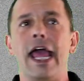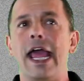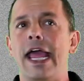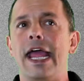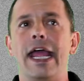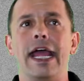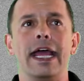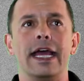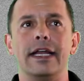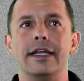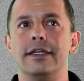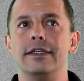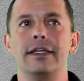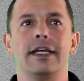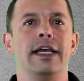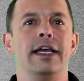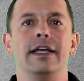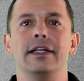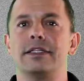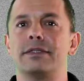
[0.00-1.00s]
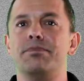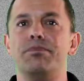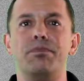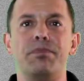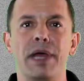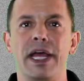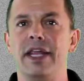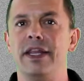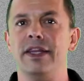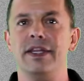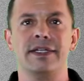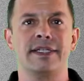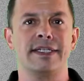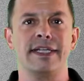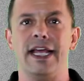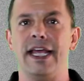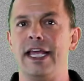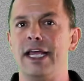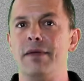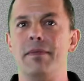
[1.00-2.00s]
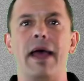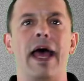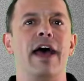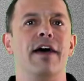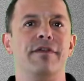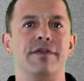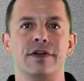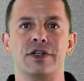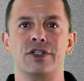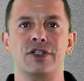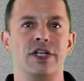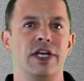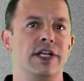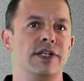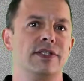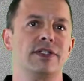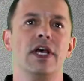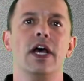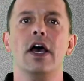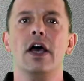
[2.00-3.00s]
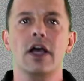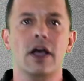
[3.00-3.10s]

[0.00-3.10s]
and it's been the same ever since.